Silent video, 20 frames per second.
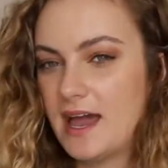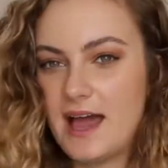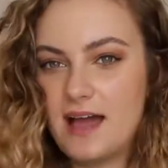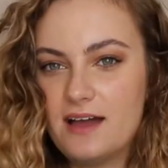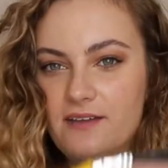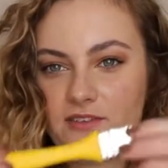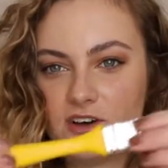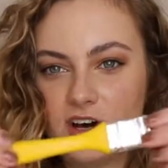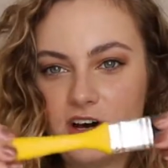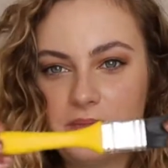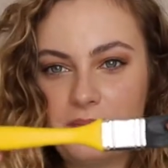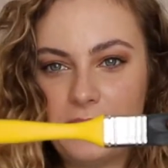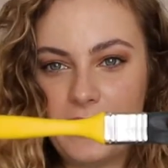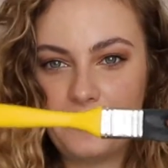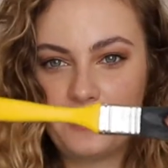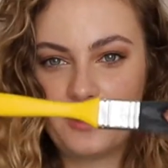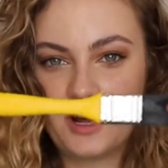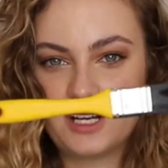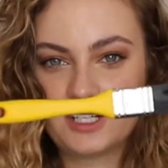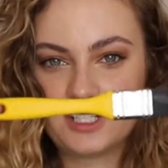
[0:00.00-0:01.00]
I've got my
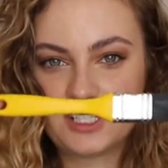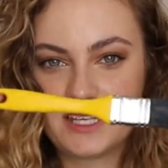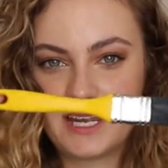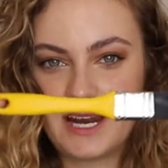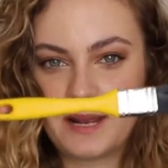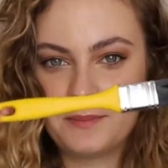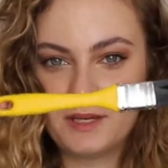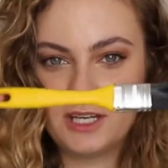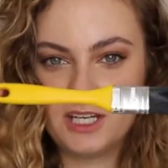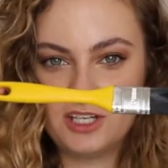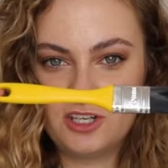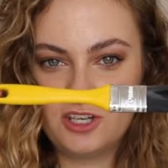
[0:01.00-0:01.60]
brush that I'm gonna